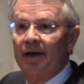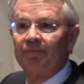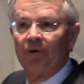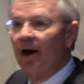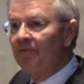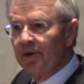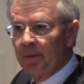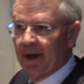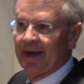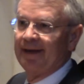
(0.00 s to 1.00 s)
for
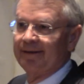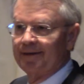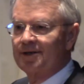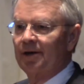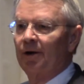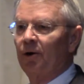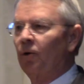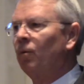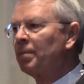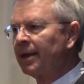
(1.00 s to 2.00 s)
everybody.
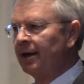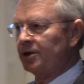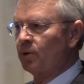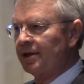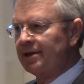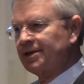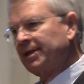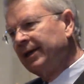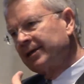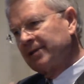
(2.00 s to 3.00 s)
So it's one of these
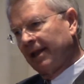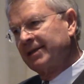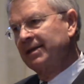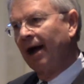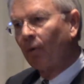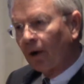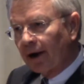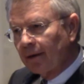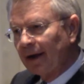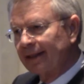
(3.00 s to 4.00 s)
things, let's not worry
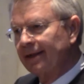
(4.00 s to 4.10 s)
about the